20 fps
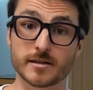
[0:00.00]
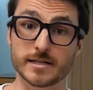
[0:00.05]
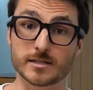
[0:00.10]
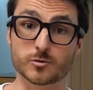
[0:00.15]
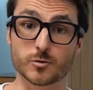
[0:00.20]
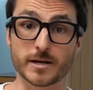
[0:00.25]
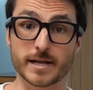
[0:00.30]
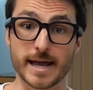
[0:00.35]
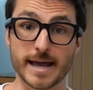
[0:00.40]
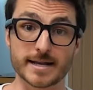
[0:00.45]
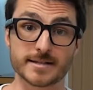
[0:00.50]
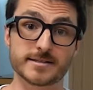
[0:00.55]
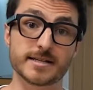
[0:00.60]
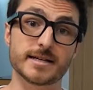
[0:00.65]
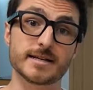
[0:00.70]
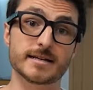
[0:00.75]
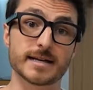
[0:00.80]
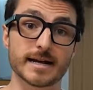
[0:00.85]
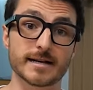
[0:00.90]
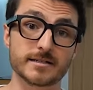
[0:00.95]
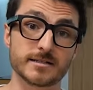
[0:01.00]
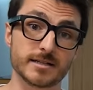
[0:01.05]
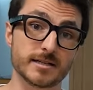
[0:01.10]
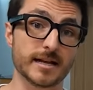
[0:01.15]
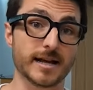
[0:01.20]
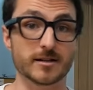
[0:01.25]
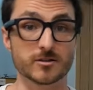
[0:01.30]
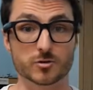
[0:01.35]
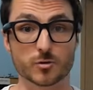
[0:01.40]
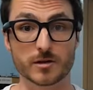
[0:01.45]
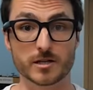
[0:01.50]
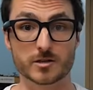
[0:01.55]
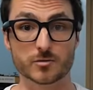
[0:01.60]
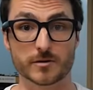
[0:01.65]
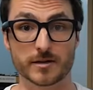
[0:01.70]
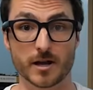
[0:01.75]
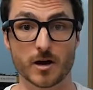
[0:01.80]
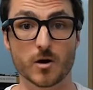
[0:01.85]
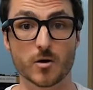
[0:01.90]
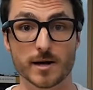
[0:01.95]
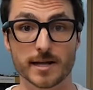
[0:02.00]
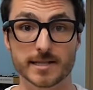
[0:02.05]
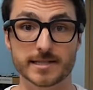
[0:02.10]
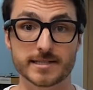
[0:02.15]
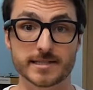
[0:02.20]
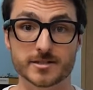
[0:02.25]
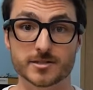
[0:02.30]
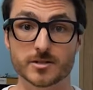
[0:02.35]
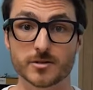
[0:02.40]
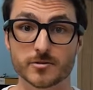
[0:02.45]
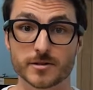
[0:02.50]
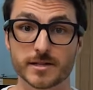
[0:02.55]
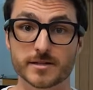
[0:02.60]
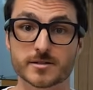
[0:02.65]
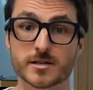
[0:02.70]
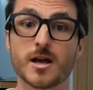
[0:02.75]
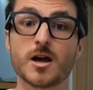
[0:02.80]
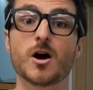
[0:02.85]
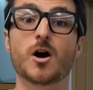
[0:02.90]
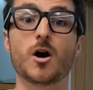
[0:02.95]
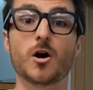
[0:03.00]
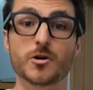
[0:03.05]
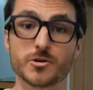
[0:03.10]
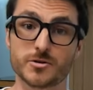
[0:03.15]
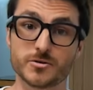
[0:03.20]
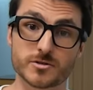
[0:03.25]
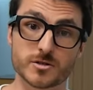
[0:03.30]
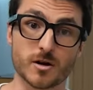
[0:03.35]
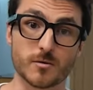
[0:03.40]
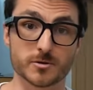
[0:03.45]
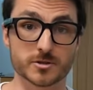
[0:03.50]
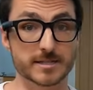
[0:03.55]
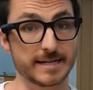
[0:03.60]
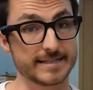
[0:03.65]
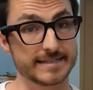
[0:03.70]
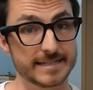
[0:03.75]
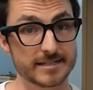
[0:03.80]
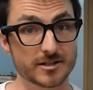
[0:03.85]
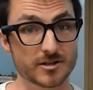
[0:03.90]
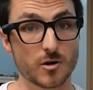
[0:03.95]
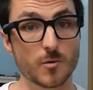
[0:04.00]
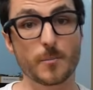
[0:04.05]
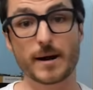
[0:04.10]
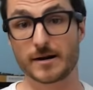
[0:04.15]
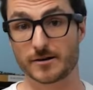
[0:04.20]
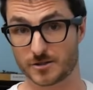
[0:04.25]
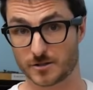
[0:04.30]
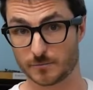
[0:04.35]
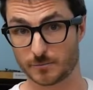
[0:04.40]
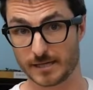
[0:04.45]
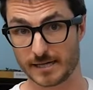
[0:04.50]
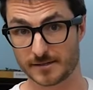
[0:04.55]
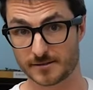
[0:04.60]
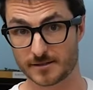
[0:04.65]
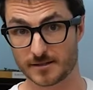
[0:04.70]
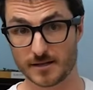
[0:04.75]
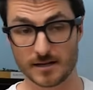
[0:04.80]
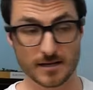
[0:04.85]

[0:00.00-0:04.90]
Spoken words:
the 2018, 19, and 2020 OLED Sonys all use almost identical power supplies.